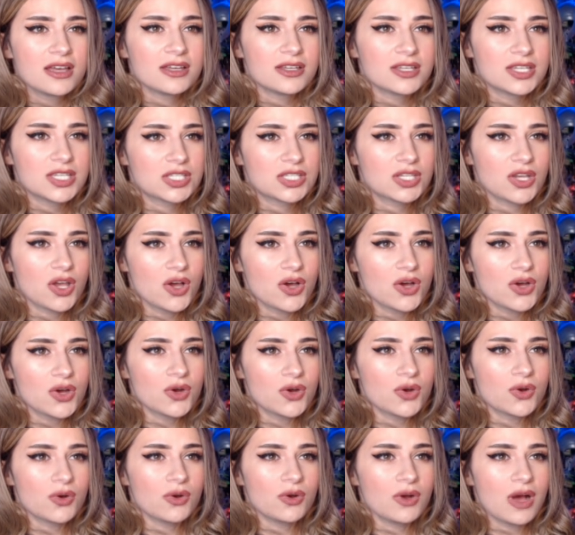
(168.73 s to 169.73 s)

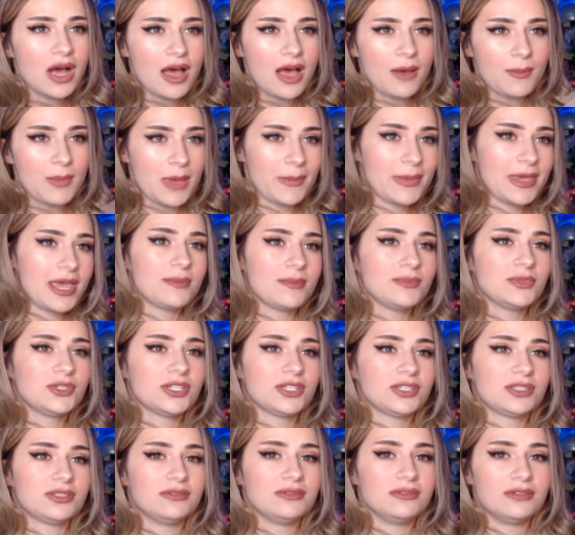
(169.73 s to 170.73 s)
So maybe I'm
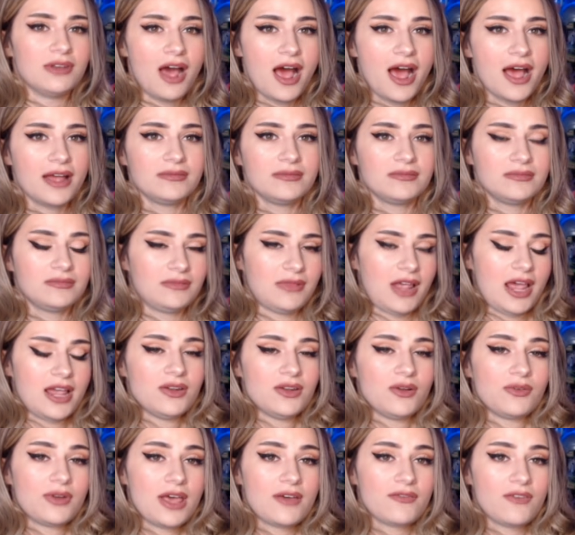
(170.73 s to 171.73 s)
just not, I
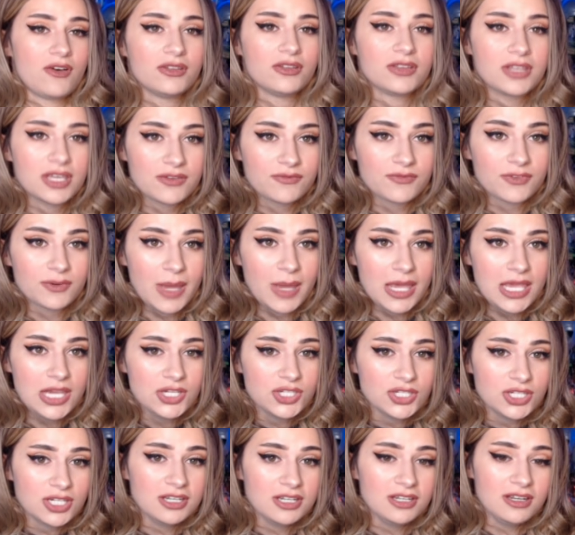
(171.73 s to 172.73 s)
don't have all the
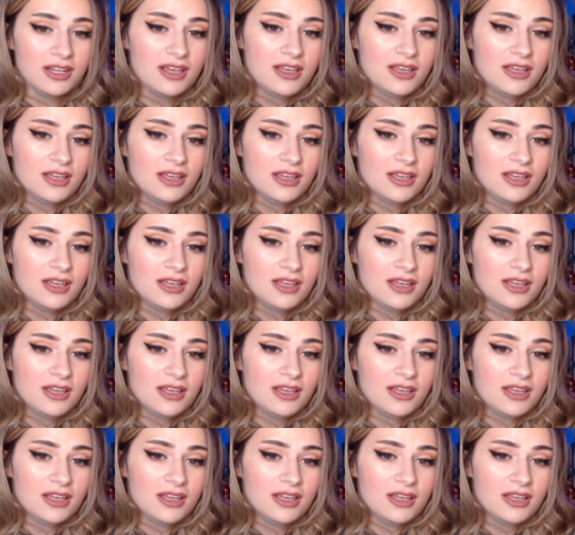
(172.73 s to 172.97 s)
information,